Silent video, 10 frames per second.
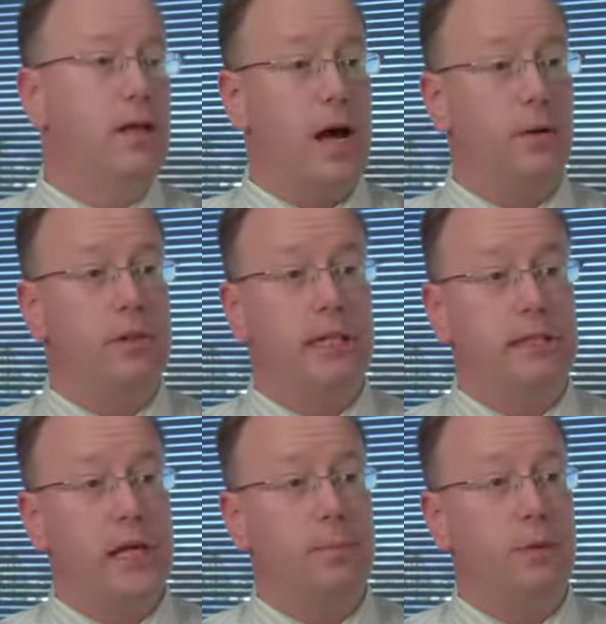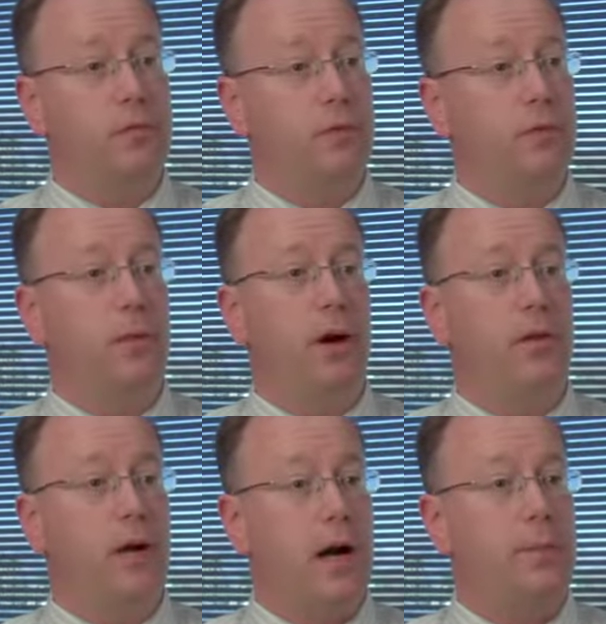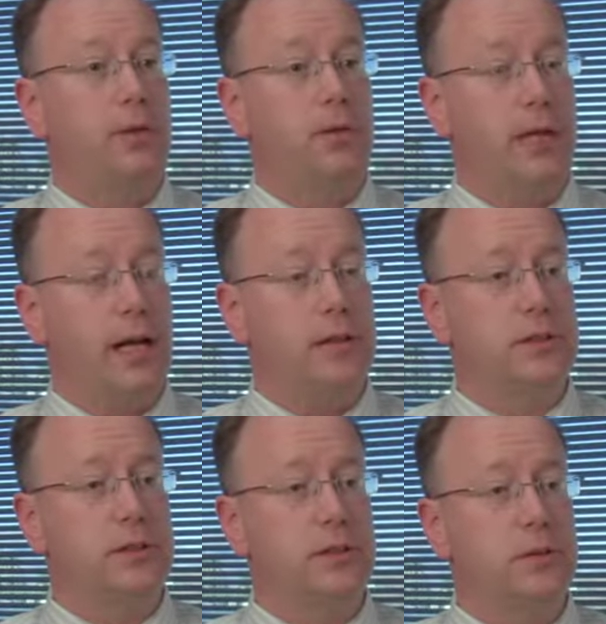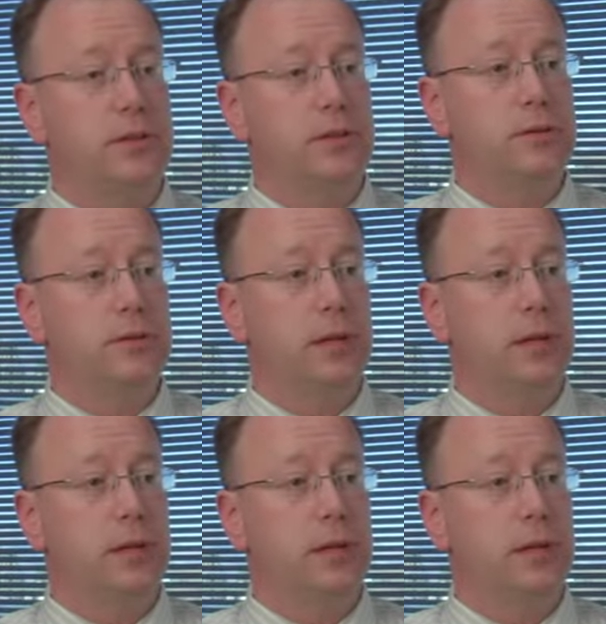How does ASAP differ from other optical analysis tools?